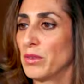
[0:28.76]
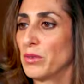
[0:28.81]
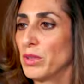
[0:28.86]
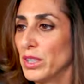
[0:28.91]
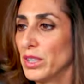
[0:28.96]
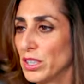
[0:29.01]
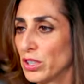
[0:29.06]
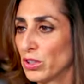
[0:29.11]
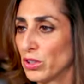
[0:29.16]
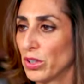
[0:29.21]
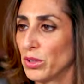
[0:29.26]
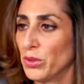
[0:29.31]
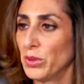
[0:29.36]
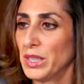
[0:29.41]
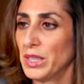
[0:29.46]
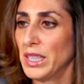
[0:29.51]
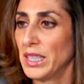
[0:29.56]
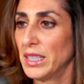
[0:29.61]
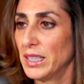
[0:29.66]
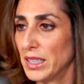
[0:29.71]
really struggle with
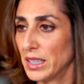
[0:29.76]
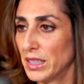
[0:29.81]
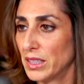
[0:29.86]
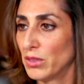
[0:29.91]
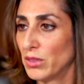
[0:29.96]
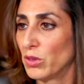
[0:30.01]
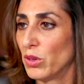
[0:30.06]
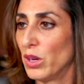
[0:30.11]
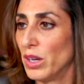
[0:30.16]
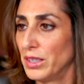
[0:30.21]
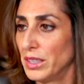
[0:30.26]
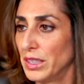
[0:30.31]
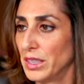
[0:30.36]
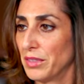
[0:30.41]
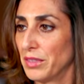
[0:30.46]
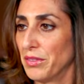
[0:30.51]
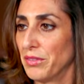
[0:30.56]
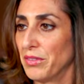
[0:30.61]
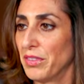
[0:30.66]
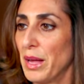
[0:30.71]
the addictive qualities of
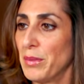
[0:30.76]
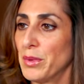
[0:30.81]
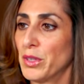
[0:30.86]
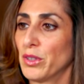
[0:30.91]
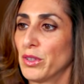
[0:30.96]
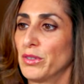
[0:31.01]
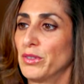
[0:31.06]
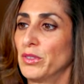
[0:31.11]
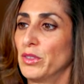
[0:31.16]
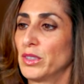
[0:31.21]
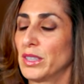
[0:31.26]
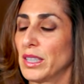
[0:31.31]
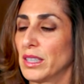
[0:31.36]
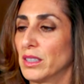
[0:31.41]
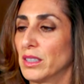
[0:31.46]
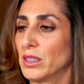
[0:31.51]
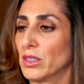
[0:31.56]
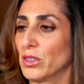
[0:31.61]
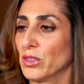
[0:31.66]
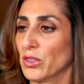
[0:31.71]
inflammatory foods like
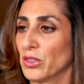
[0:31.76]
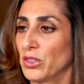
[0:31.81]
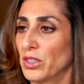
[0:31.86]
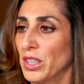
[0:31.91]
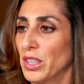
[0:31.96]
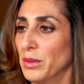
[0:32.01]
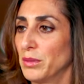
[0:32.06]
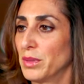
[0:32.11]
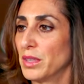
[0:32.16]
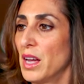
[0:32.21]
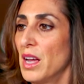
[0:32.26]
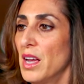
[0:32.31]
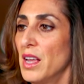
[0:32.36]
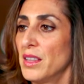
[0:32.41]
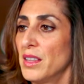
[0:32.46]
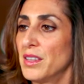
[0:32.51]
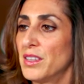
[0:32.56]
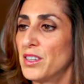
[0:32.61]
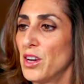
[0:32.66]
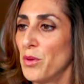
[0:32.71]
dessert or chips.
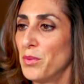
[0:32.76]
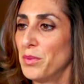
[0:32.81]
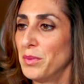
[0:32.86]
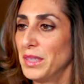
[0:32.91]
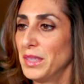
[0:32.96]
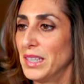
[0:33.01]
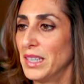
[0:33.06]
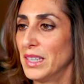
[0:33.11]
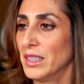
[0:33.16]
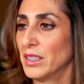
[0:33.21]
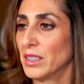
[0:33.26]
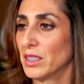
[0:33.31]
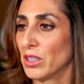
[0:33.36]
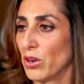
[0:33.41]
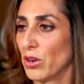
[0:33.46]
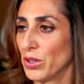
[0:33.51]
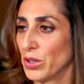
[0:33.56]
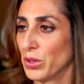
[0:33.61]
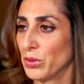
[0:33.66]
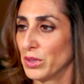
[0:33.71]
The dopamine hit is
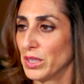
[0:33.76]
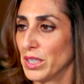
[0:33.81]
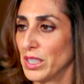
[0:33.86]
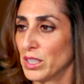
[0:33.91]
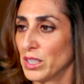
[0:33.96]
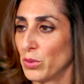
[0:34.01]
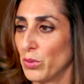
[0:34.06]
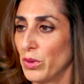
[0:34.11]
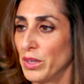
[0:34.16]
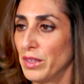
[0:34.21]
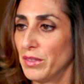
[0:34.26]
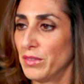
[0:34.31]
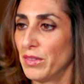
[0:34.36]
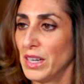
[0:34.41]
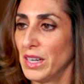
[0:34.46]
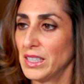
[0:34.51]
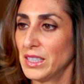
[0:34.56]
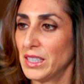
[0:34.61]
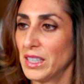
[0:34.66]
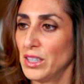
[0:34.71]
hard to resist. What
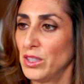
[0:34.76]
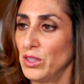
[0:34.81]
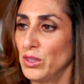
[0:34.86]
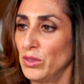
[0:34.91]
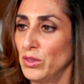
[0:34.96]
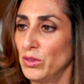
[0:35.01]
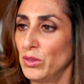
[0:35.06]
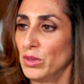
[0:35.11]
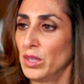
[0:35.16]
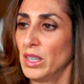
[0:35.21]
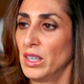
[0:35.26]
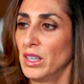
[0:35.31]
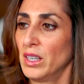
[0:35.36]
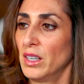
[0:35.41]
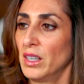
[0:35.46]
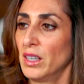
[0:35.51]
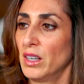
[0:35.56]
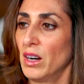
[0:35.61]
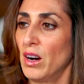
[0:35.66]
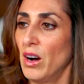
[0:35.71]
advice can you
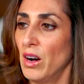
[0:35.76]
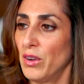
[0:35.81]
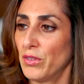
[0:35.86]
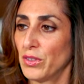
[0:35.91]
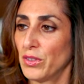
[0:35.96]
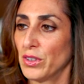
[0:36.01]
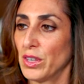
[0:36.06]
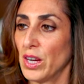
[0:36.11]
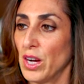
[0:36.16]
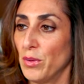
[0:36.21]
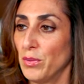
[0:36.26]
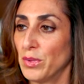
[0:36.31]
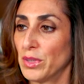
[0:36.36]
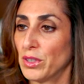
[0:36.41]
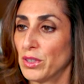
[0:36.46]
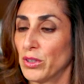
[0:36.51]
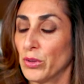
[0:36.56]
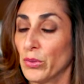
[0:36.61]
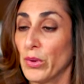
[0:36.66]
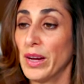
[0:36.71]
offer to help us
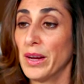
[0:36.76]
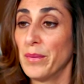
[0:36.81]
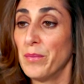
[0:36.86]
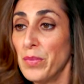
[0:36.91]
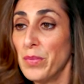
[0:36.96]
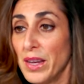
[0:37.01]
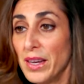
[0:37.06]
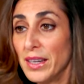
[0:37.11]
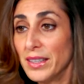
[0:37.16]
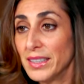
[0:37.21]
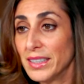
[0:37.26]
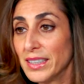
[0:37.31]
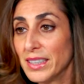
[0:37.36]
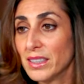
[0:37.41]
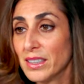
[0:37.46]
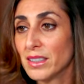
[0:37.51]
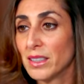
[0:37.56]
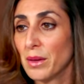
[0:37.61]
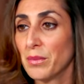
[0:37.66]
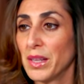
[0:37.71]
turn away? This
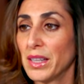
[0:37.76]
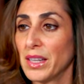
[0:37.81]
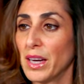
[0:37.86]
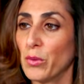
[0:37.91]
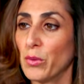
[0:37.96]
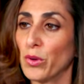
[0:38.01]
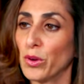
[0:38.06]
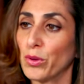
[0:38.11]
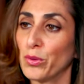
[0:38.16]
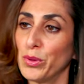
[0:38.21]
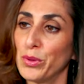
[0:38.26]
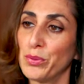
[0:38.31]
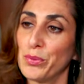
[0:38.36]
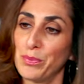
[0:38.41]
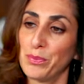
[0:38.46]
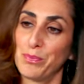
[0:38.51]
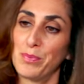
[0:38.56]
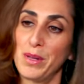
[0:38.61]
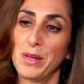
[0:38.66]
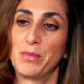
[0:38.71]
is something that I work with
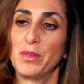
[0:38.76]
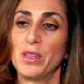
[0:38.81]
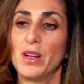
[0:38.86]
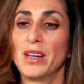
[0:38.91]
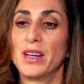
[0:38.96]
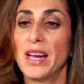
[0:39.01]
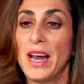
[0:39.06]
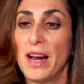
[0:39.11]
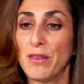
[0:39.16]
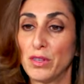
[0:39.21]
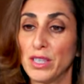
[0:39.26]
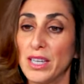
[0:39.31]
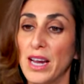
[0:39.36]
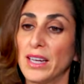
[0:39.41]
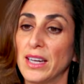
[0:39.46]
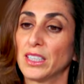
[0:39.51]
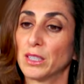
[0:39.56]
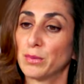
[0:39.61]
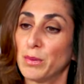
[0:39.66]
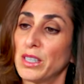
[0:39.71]
people on every day,
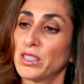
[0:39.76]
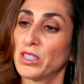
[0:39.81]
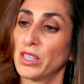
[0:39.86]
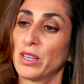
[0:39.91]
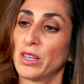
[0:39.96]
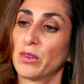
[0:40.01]
especially